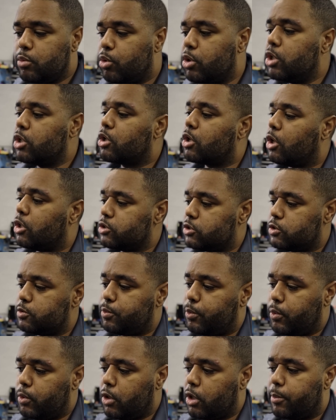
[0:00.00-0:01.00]
You want the car to
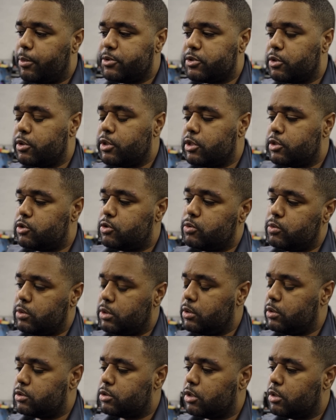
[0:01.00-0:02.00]
spool up. It's only a
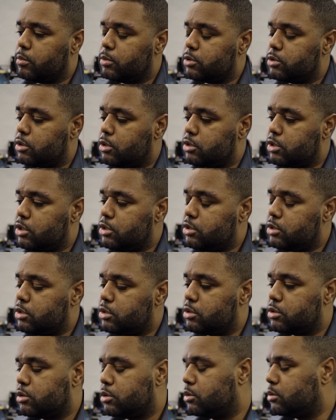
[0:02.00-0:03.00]
2-litre turbocharged
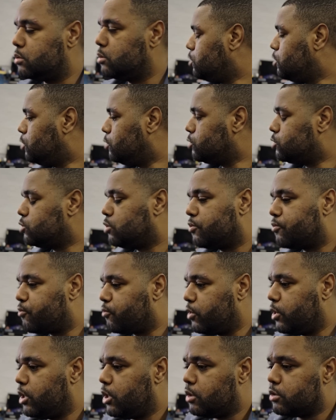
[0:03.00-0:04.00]
engine, so you know it's not
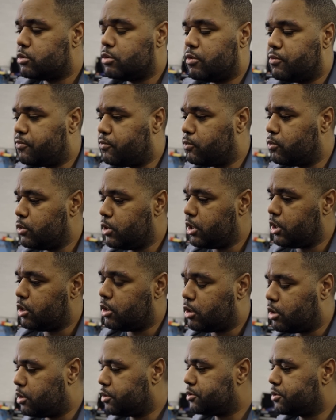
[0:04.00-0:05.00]
3-litre, it's not
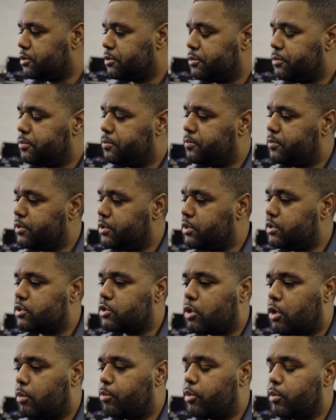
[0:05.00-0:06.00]
4-litre. So
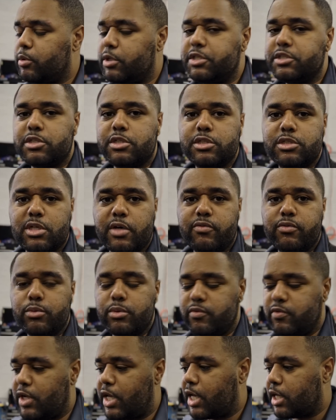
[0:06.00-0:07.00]
this car probably is going to suffer
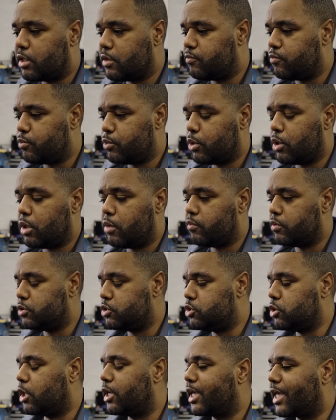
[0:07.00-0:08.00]
with lag if we go over a
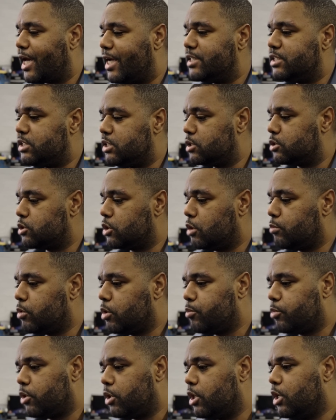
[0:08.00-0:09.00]
gigantic
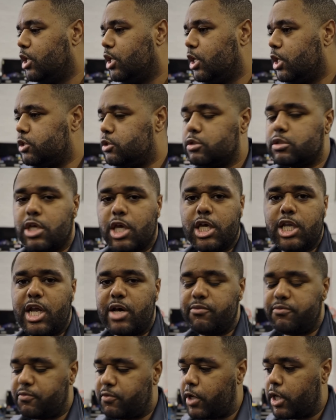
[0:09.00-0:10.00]
turbo. But it's just getting
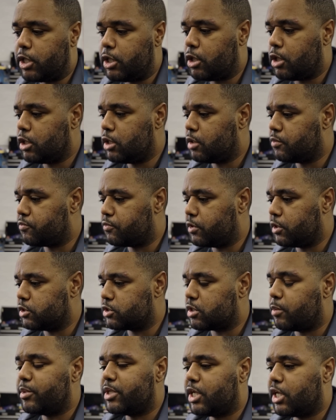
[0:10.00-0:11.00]
that fine line, I
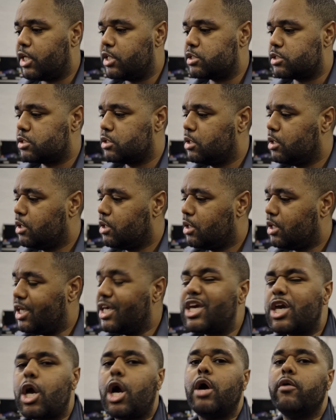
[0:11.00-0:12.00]
think. Something that's
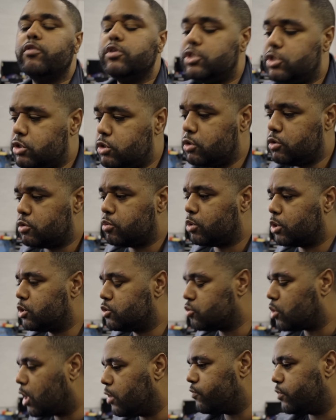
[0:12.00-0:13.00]
encourages you to want
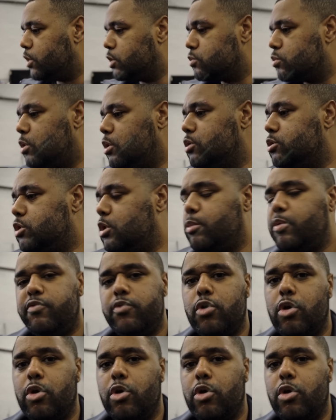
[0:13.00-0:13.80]
to drive it as well. Do you know what I mean?